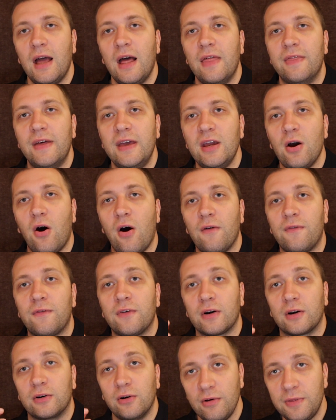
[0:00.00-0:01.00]
they
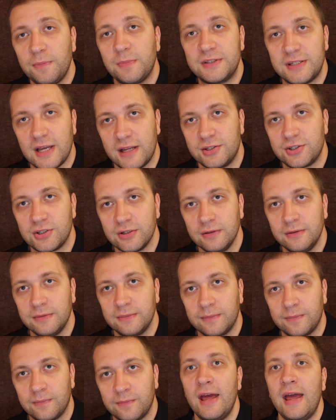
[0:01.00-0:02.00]
offer growth potential
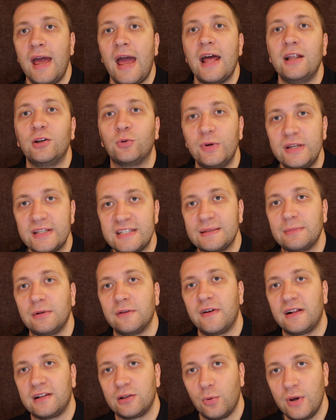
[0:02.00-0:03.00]
and reasonable
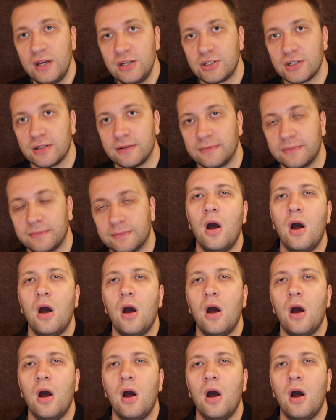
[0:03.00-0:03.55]
valuation.